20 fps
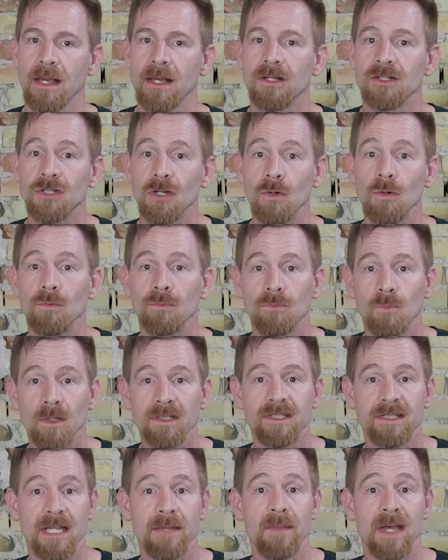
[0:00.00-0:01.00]
So
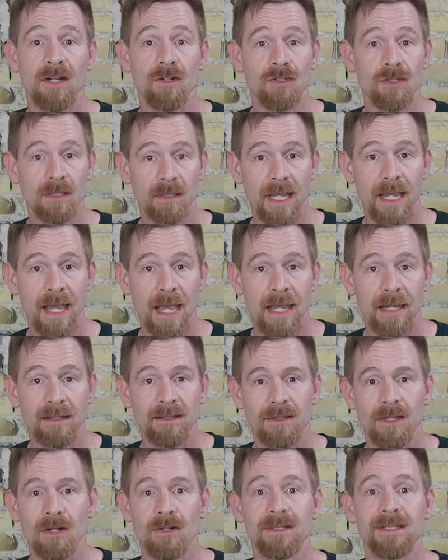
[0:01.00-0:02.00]
once they manage to lay eggs,
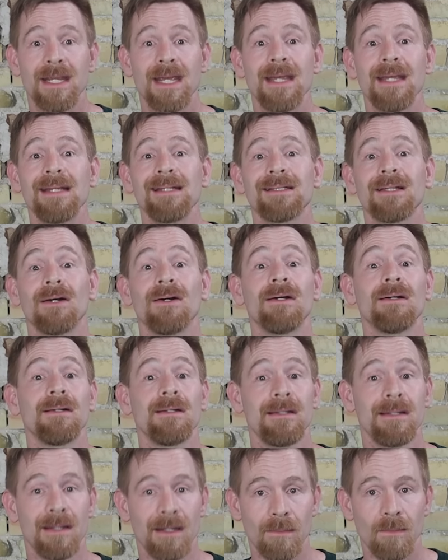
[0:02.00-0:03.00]
their days are
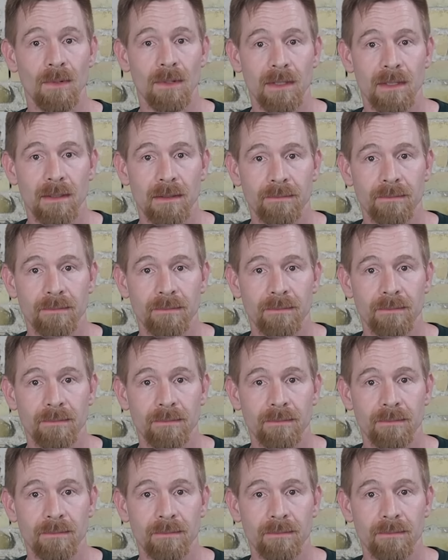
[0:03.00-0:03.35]
numbered.